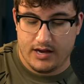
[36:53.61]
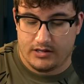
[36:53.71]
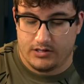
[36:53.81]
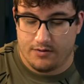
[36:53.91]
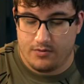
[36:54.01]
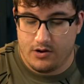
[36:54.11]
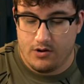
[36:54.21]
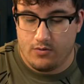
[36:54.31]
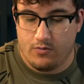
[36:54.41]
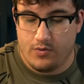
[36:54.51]
catch-up,
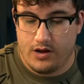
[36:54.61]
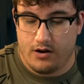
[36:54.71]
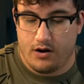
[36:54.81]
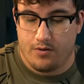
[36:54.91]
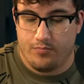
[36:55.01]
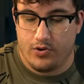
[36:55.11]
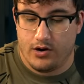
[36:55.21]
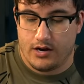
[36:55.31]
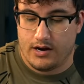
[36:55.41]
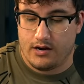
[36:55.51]
we are
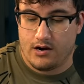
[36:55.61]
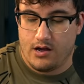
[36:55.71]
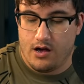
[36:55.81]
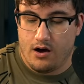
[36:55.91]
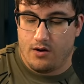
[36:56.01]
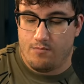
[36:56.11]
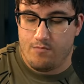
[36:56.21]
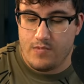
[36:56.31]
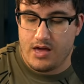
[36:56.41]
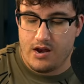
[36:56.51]
putting a
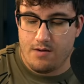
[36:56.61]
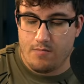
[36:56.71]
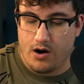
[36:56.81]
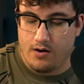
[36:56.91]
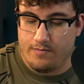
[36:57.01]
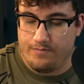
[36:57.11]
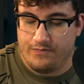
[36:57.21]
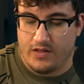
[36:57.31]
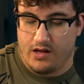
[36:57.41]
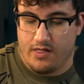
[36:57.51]
minimum
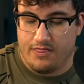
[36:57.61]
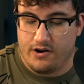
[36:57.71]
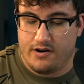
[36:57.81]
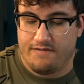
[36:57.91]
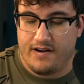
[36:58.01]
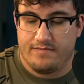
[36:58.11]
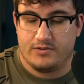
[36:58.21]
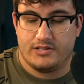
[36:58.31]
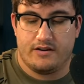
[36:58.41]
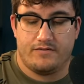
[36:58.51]
thirty-five
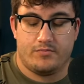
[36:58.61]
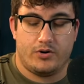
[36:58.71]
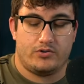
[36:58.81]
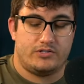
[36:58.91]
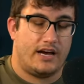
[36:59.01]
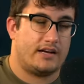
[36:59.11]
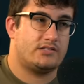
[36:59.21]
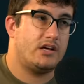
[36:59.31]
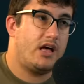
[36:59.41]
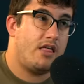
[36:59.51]
percent of your
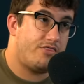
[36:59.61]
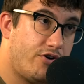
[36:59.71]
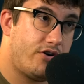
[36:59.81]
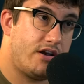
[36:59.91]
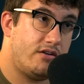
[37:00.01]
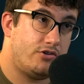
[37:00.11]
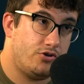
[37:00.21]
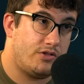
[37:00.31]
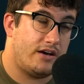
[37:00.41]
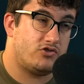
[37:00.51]
post-tax,
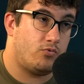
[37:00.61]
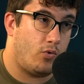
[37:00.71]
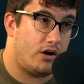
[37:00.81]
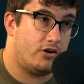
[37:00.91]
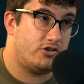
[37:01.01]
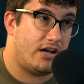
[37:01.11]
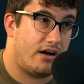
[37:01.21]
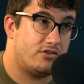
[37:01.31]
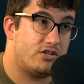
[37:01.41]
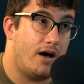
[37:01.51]
two thousand one hundred
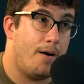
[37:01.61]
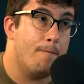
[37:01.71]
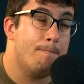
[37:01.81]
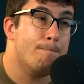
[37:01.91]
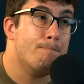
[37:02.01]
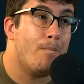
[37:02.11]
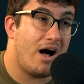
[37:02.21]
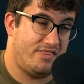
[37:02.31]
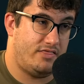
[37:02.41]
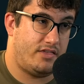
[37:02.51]
dollars a
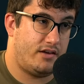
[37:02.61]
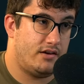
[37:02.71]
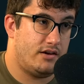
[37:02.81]
month